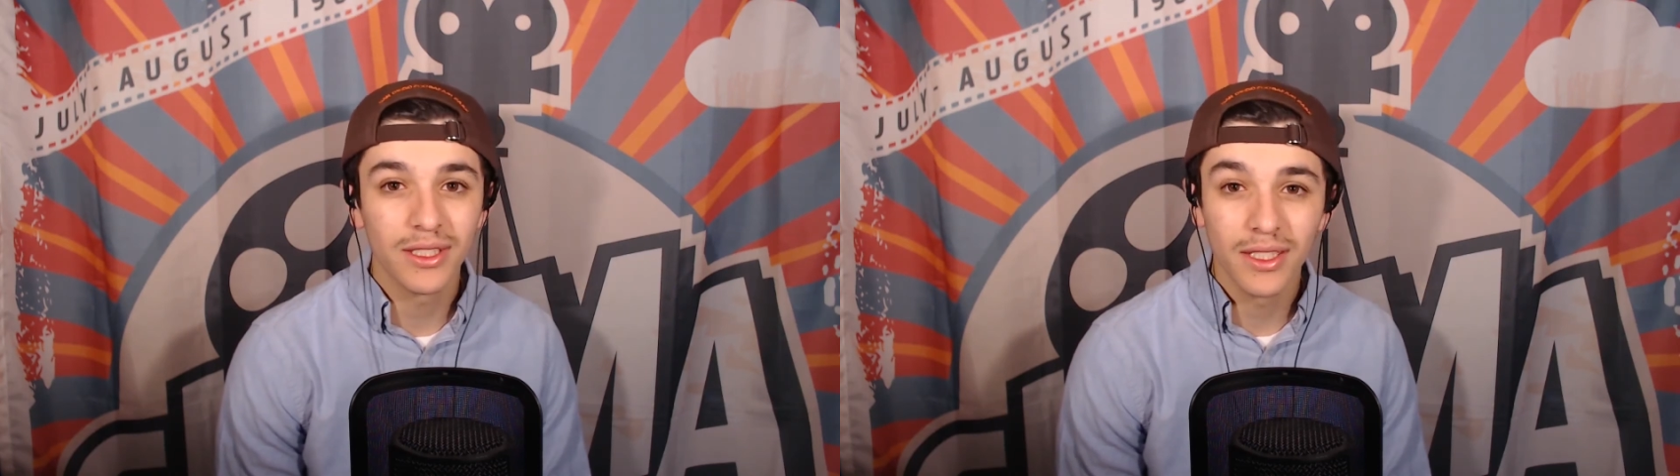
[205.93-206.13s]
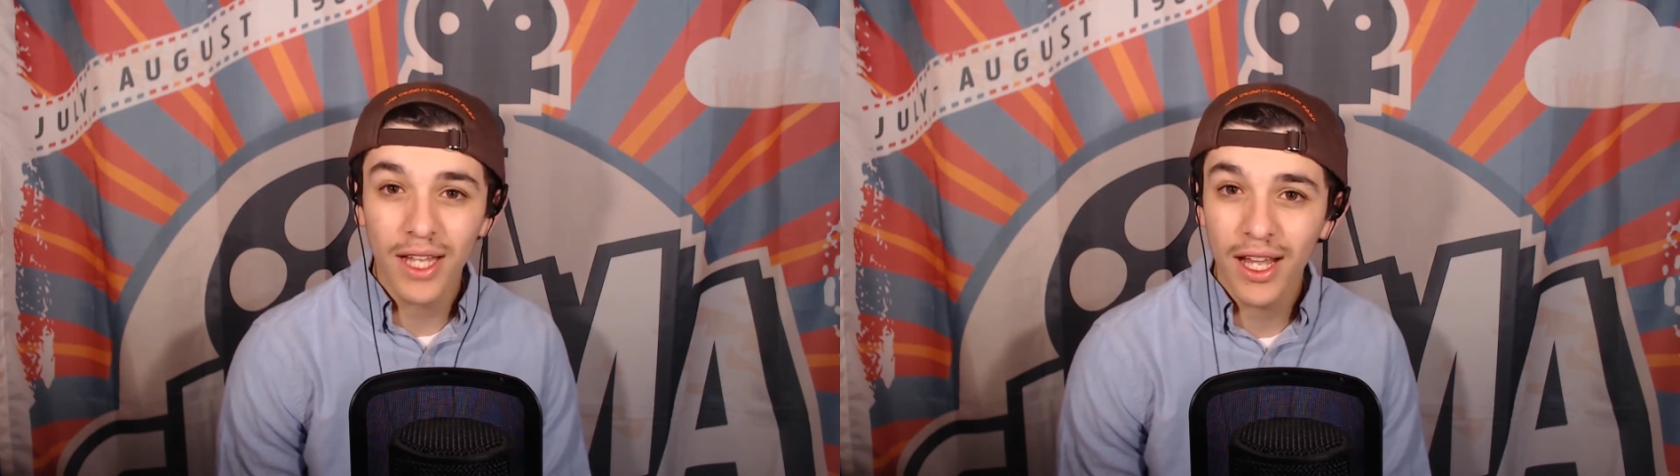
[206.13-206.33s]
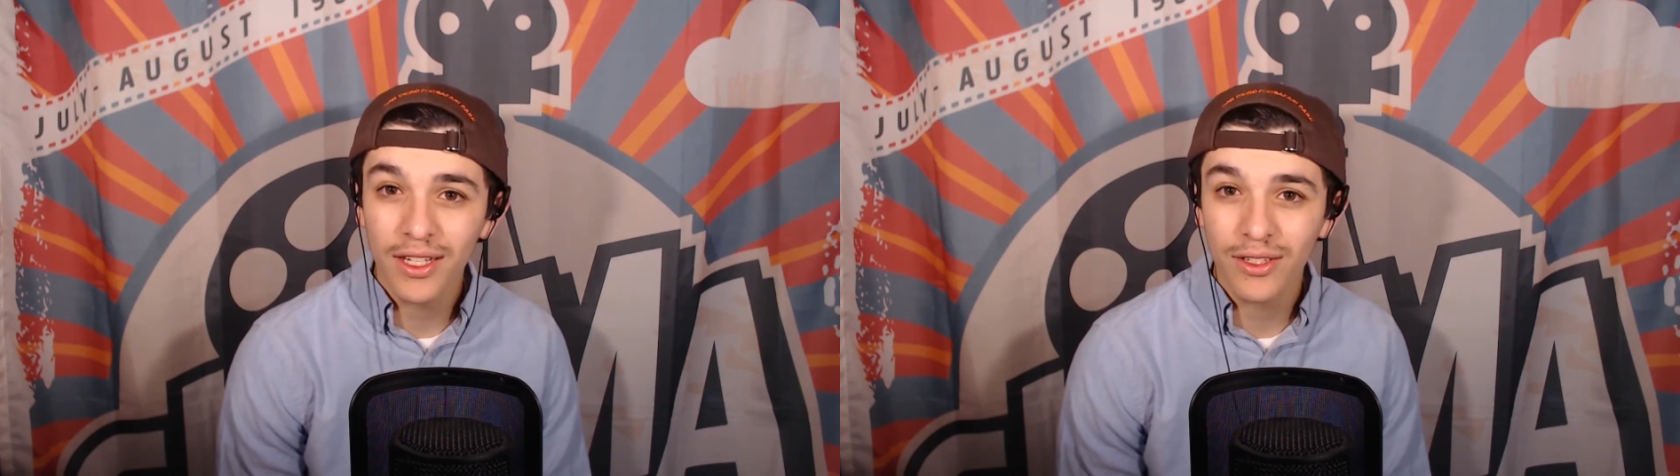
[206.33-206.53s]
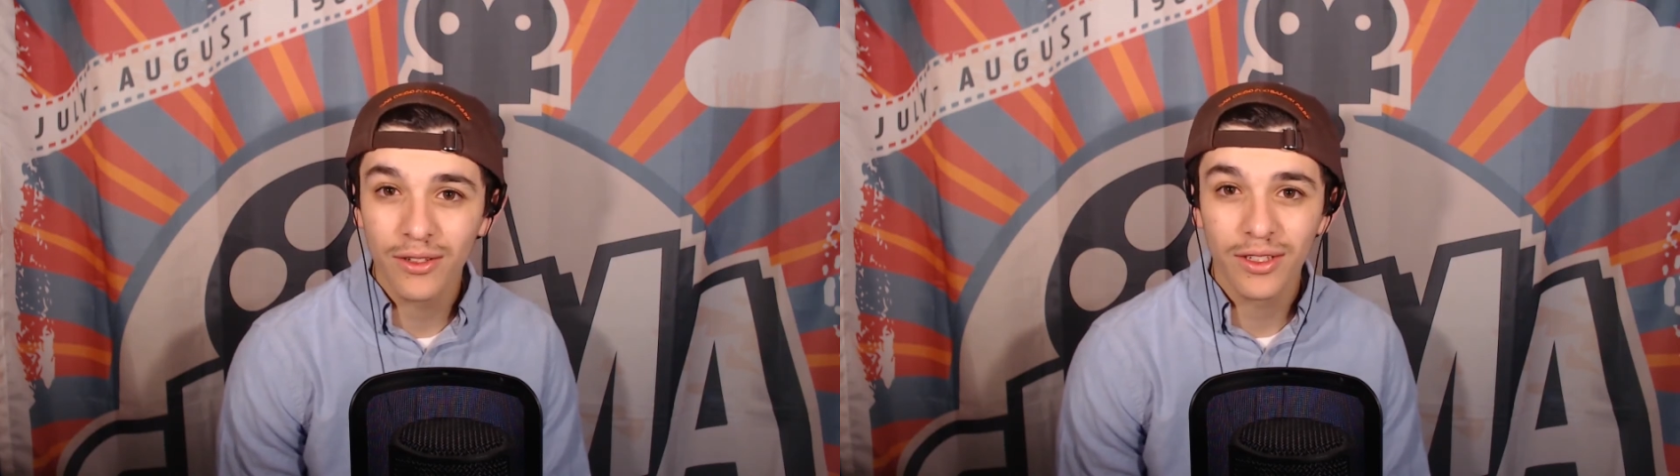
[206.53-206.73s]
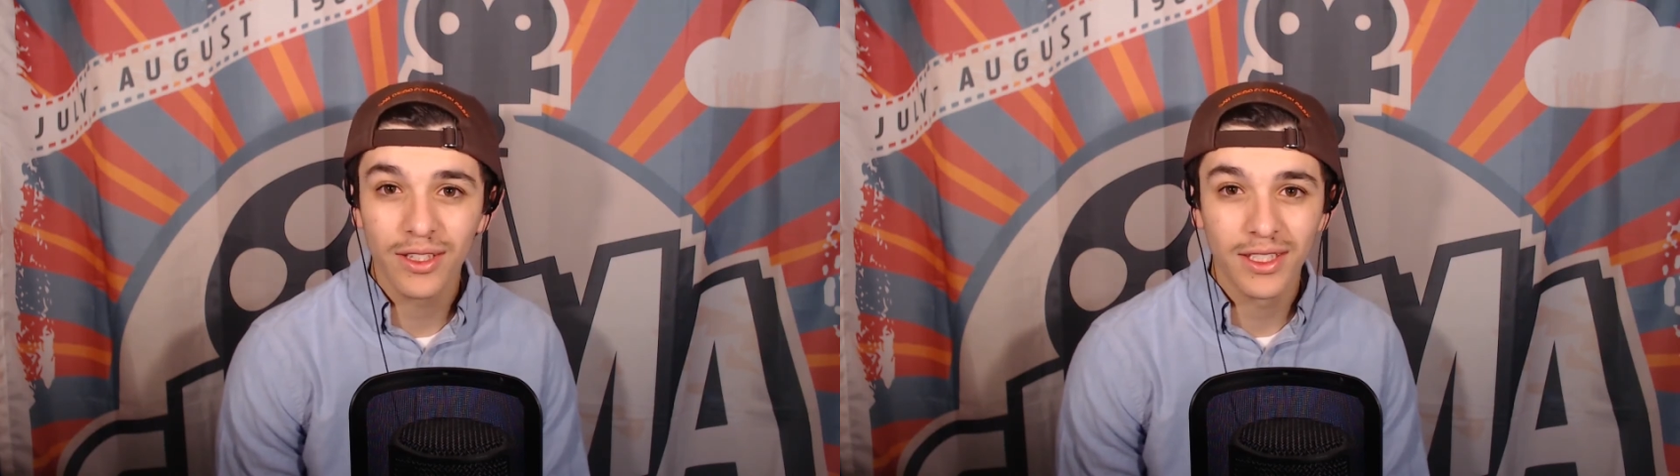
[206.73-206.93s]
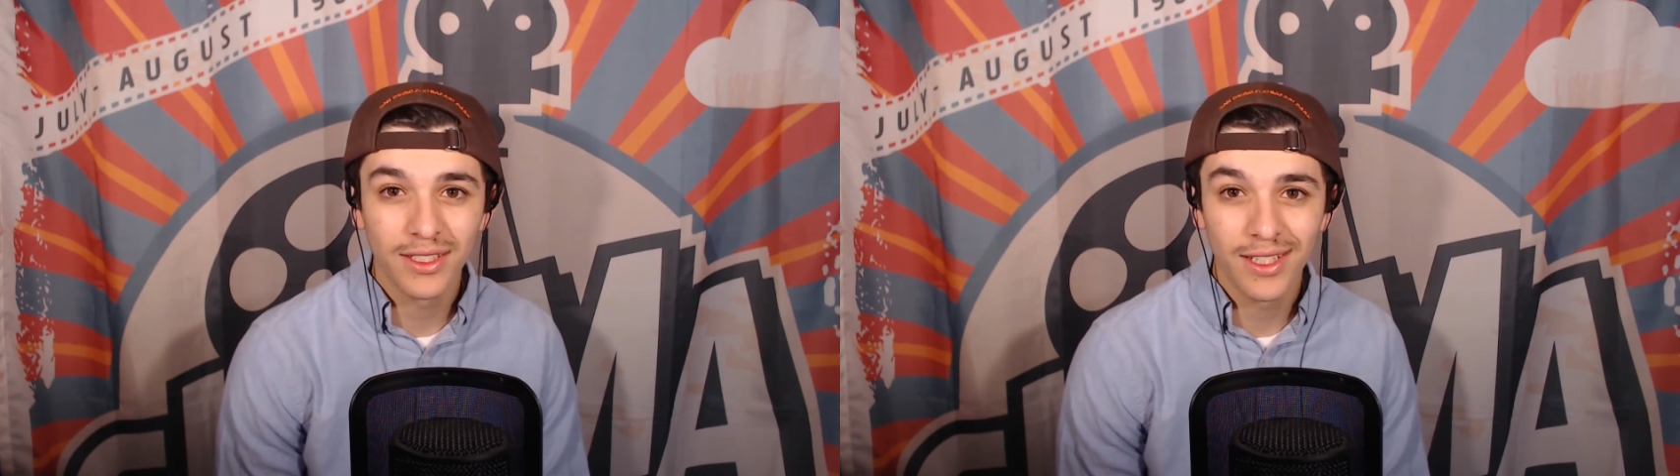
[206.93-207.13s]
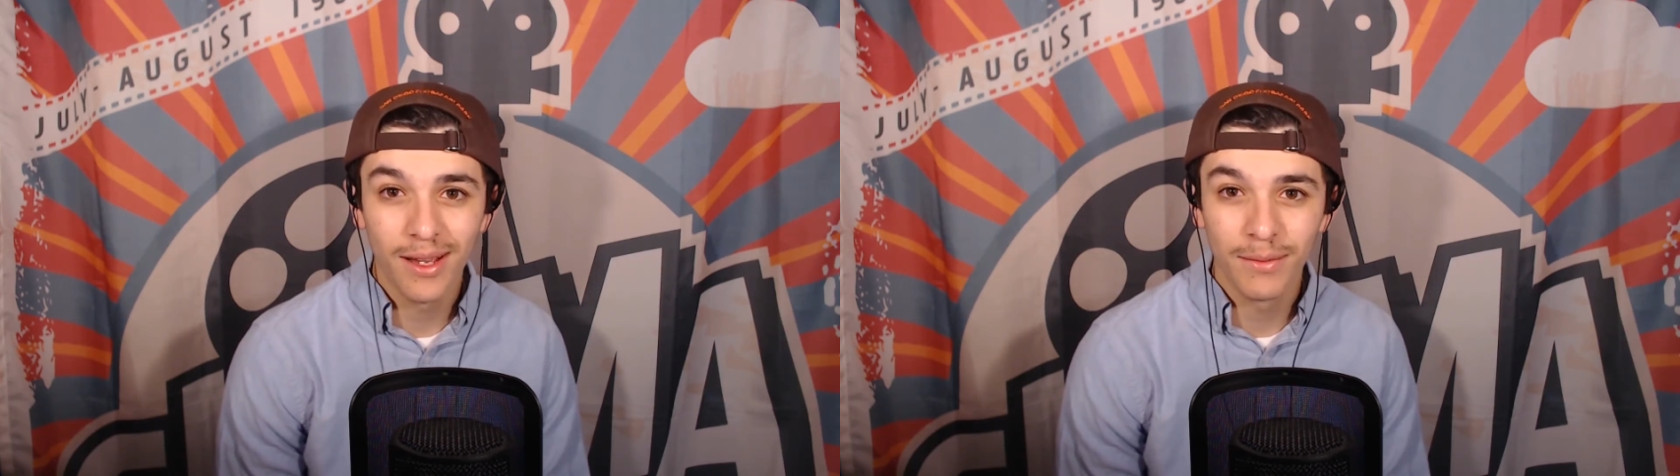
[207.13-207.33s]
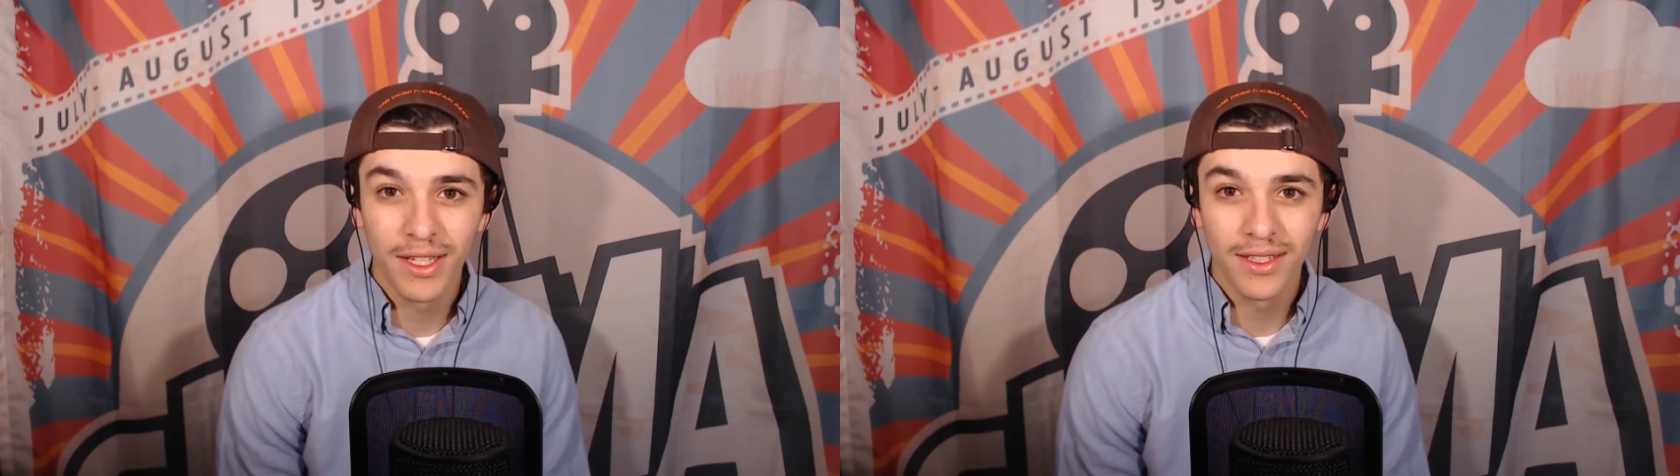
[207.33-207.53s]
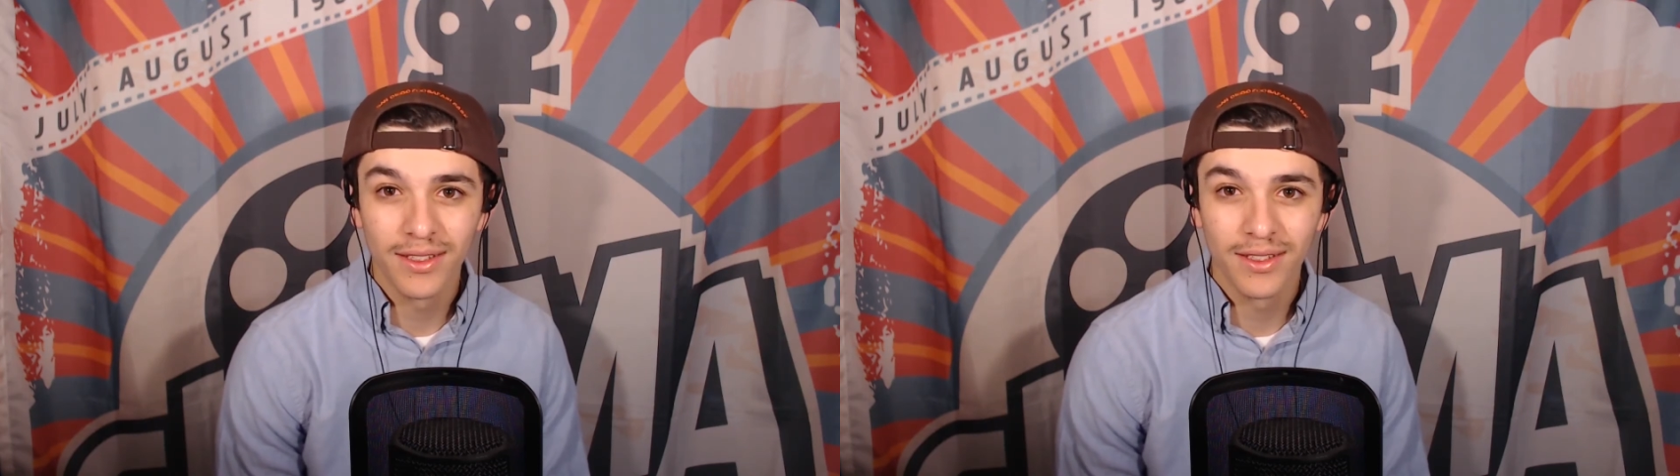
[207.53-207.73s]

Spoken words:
not during this timeline.